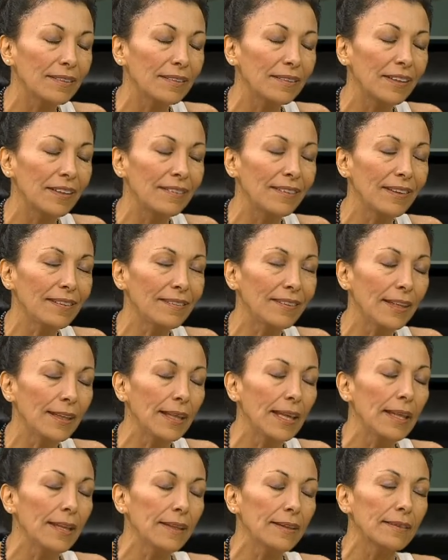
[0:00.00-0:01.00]
they said
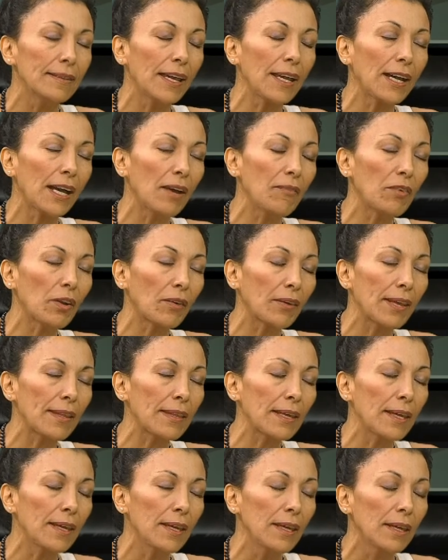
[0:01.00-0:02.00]
they have
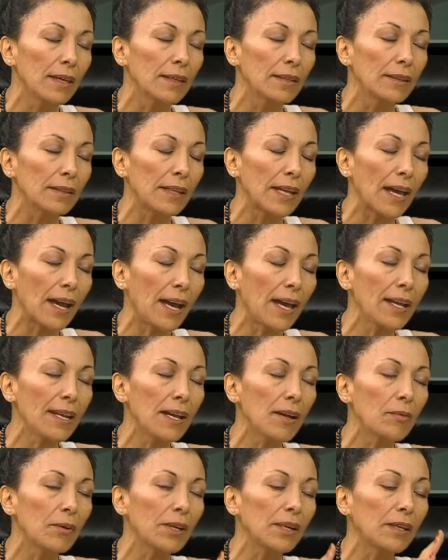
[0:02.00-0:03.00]
already the
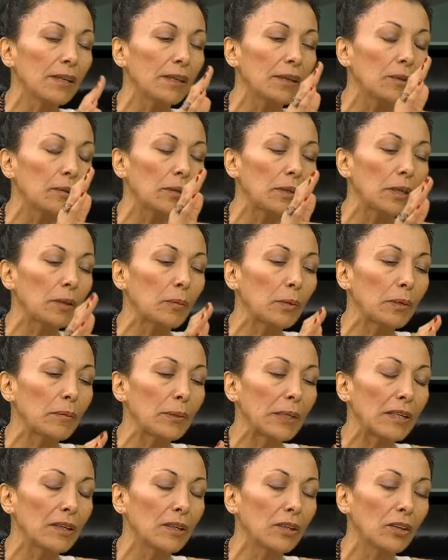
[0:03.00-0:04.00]
area where he will
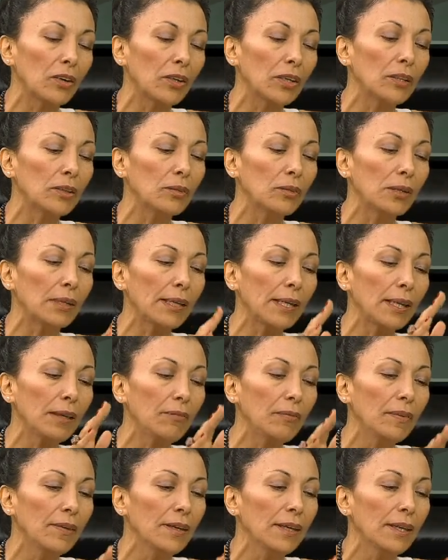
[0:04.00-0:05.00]
be going to
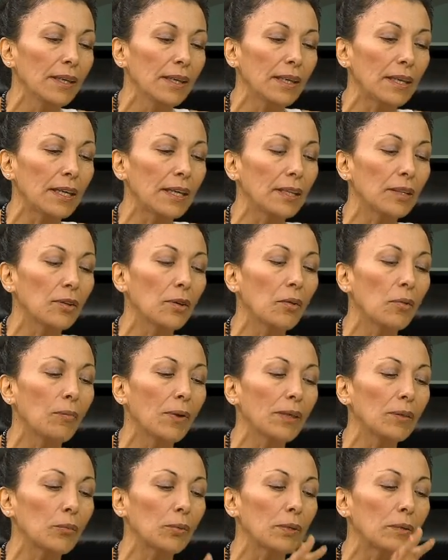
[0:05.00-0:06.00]
live. He know
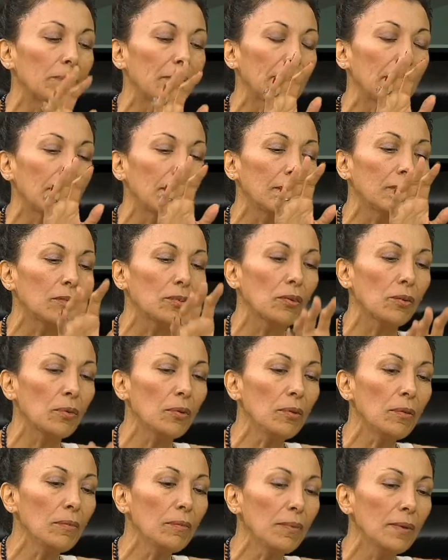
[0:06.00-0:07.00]
what will be his
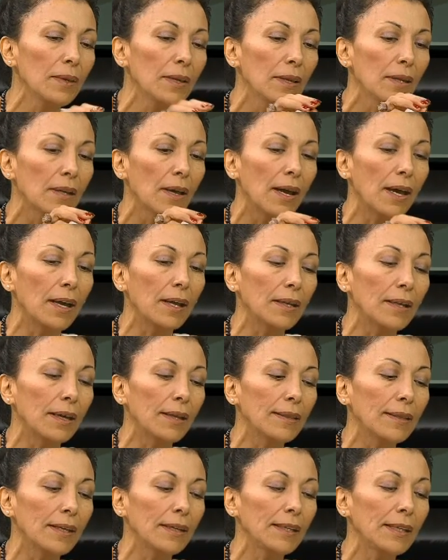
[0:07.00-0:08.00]
room,
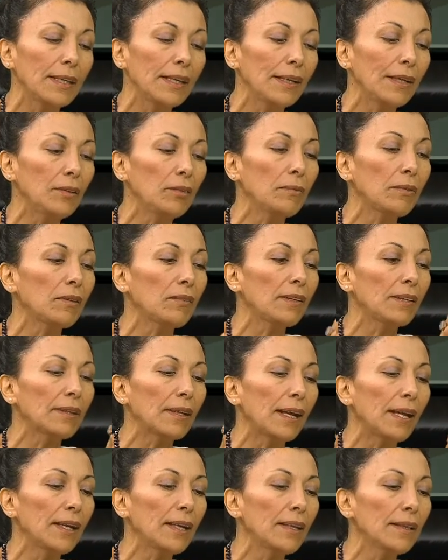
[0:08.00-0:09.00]
and then he like to be
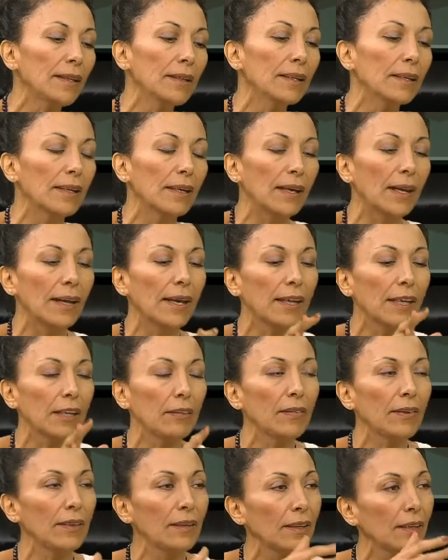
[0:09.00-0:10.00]
retired and
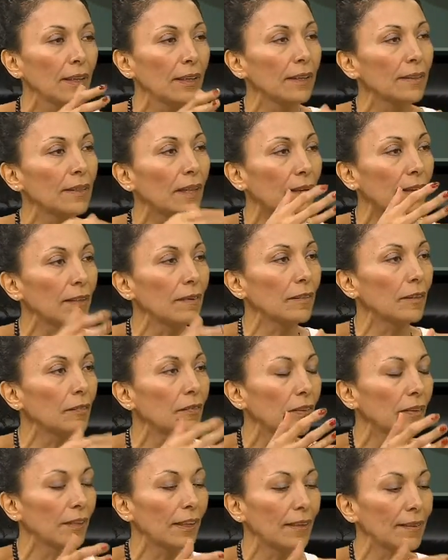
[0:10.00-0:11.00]
give the rest of
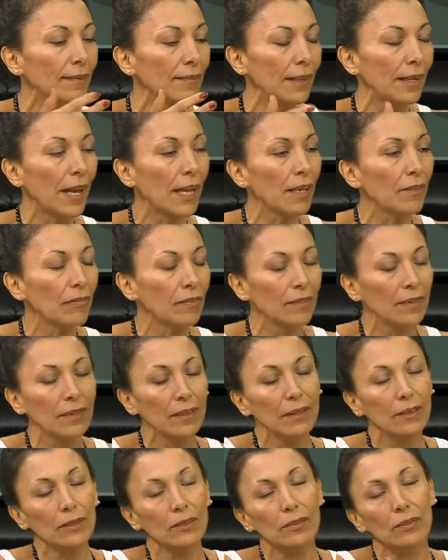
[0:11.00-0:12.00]
his life
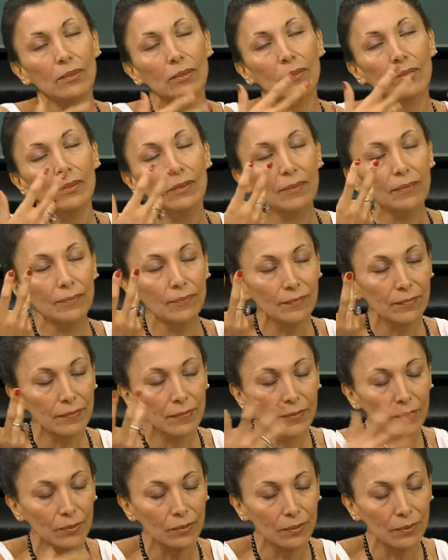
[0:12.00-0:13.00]
to
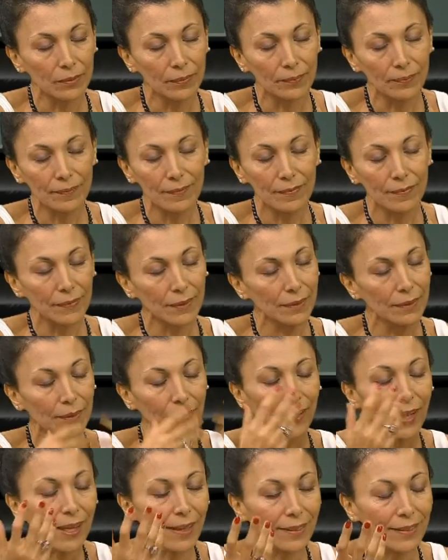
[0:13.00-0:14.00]

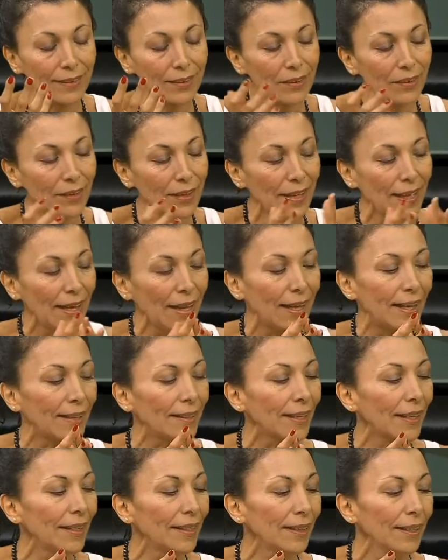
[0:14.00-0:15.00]
God, no?
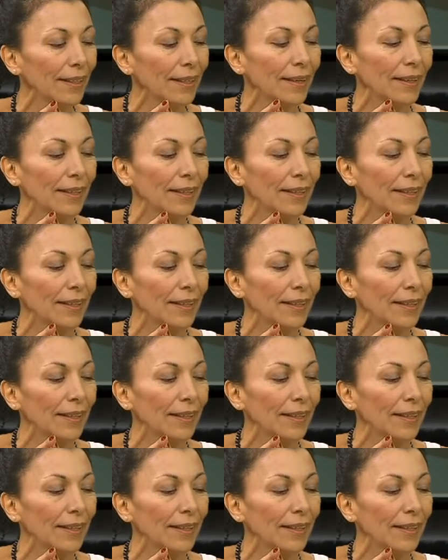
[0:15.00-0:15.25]
And then